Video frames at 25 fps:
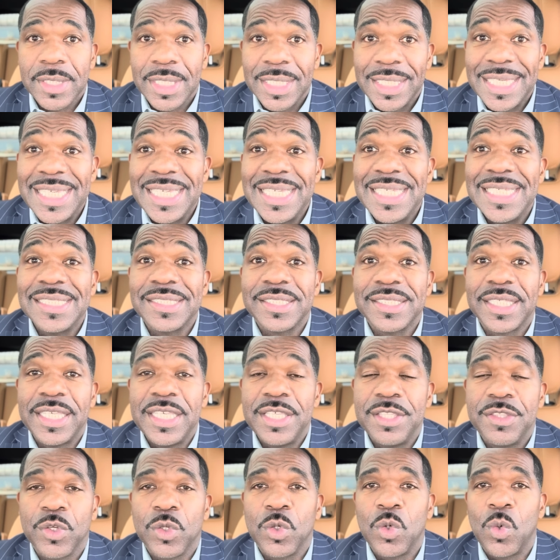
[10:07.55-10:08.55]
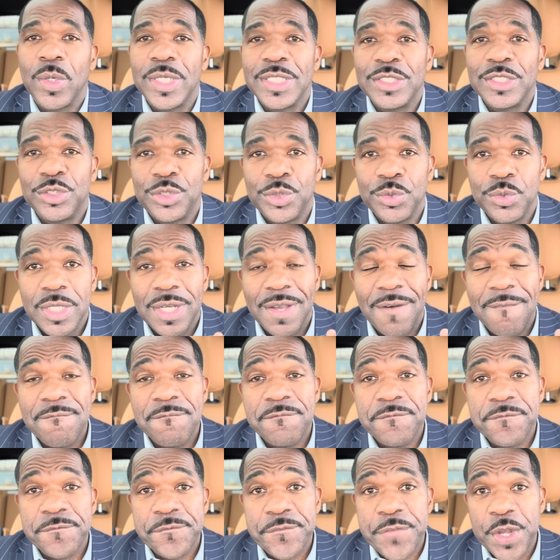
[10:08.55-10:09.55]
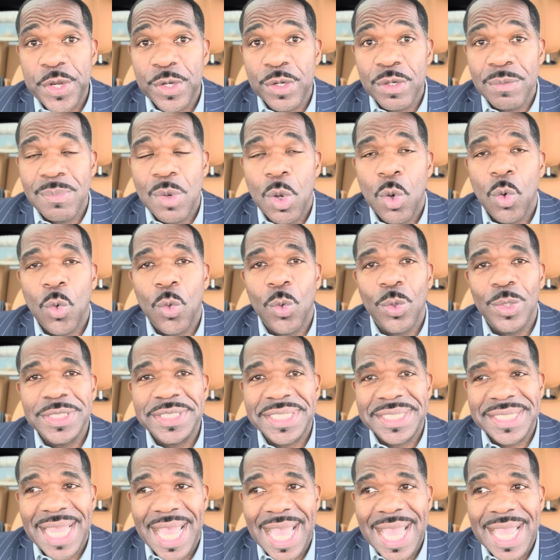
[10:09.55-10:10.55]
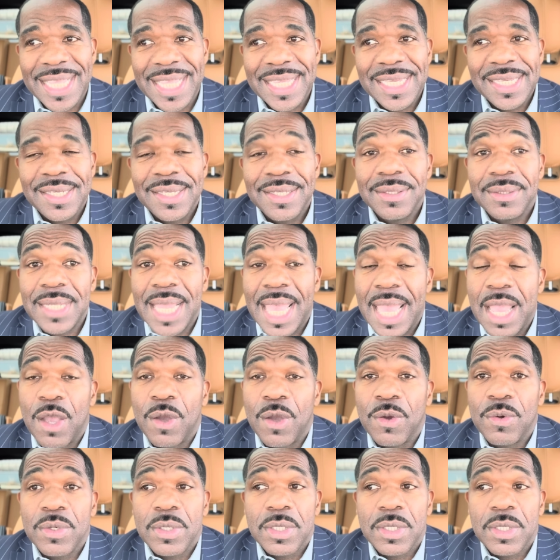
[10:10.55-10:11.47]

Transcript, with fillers: He's either going to confirm or deny. Now,